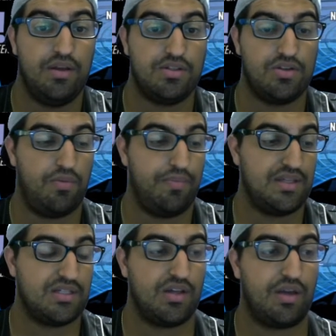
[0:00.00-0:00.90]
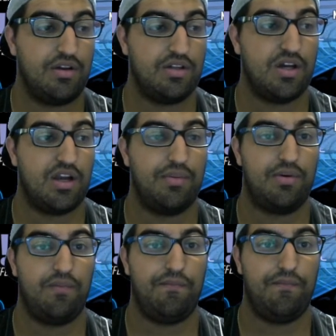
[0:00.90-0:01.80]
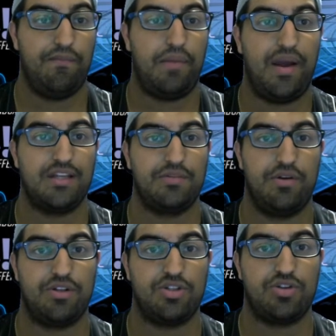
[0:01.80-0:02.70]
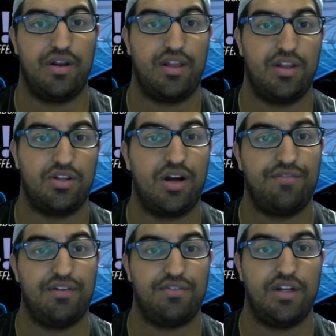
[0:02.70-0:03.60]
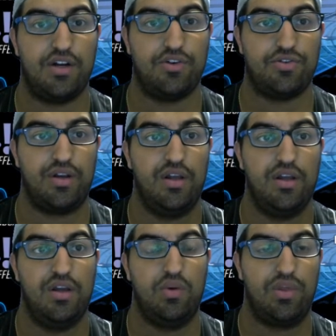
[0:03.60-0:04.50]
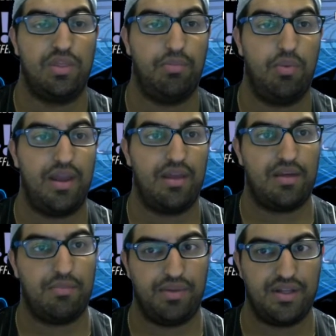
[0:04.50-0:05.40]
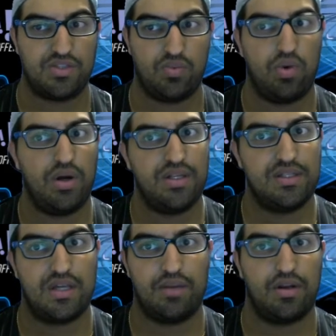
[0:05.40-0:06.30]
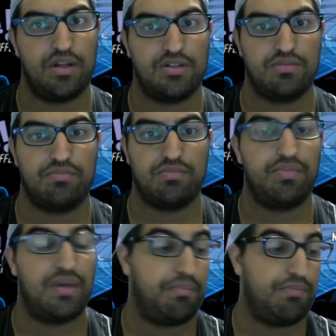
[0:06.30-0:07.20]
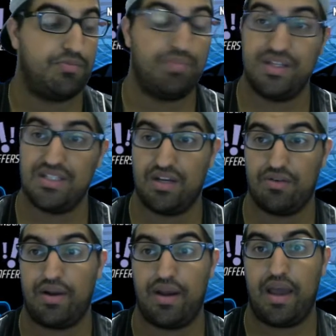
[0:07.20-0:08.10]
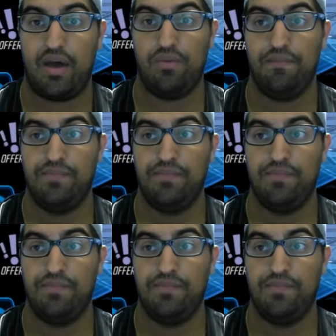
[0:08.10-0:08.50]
So basically, I'm going to talk about my experience trying to get in the top 1500 with the way that Blitz was. I'm going to be blitzing right now.